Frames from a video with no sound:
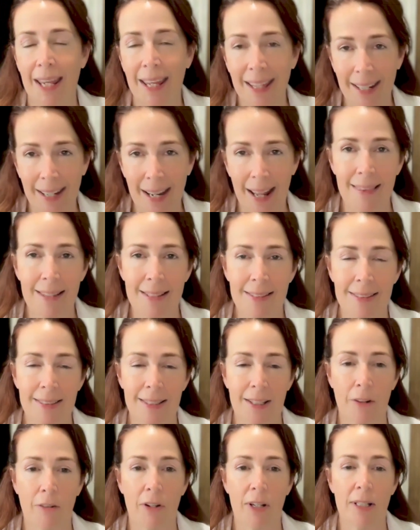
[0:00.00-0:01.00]
in this
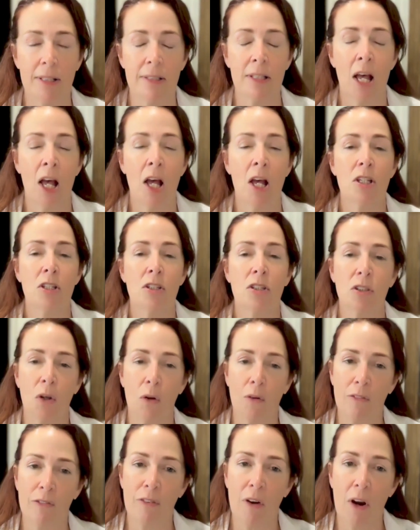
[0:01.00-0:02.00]
series
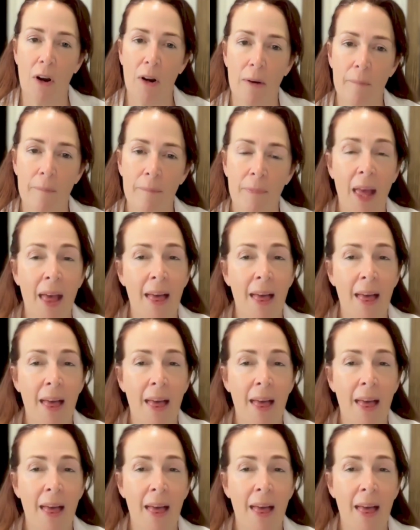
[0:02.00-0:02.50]
so far.